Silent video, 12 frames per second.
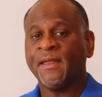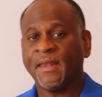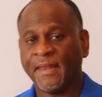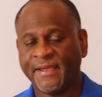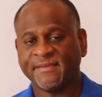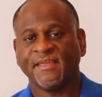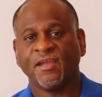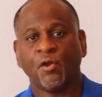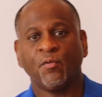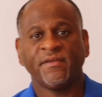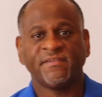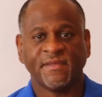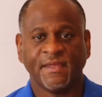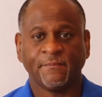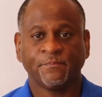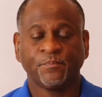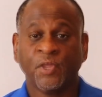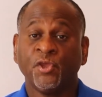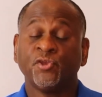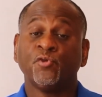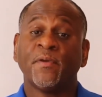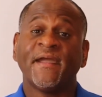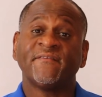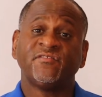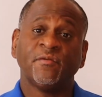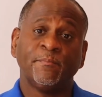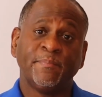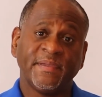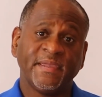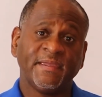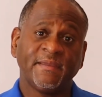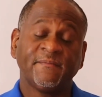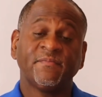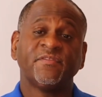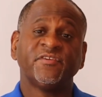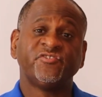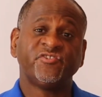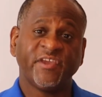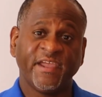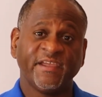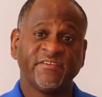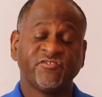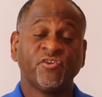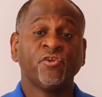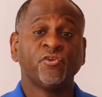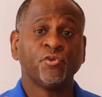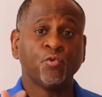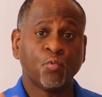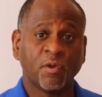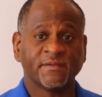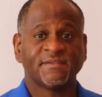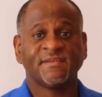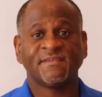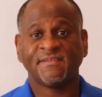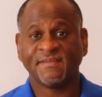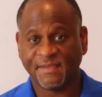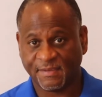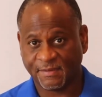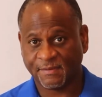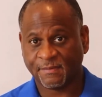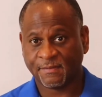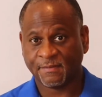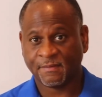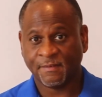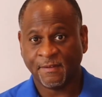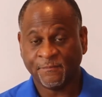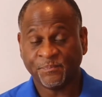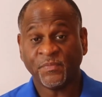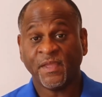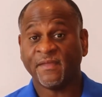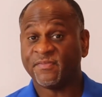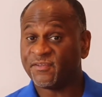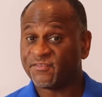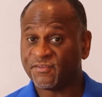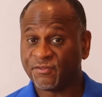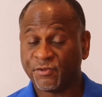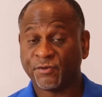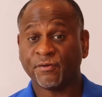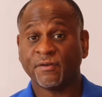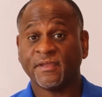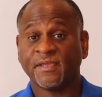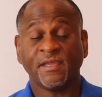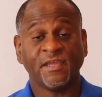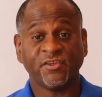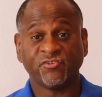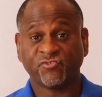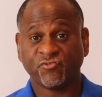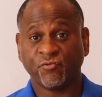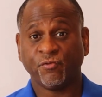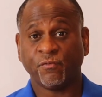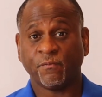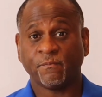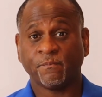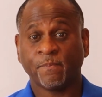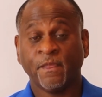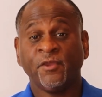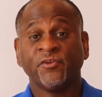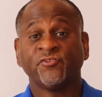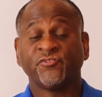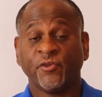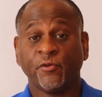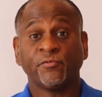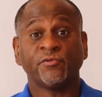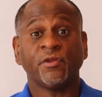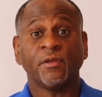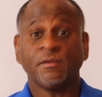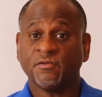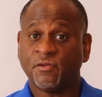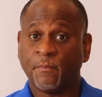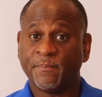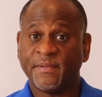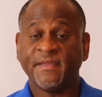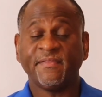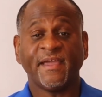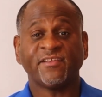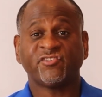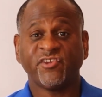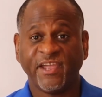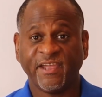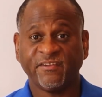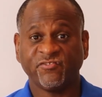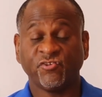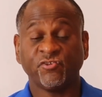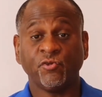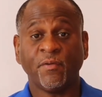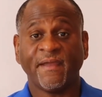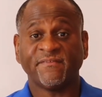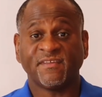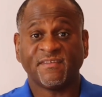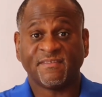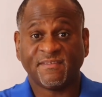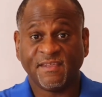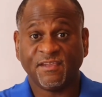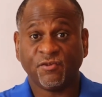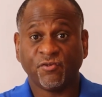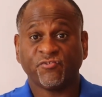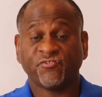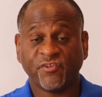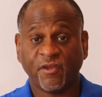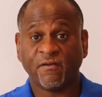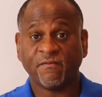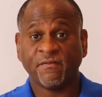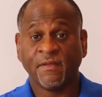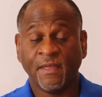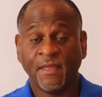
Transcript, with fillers: Like they always say, you have to be the change you want to see. And this literally is true. So, to be that change, you have to see yourself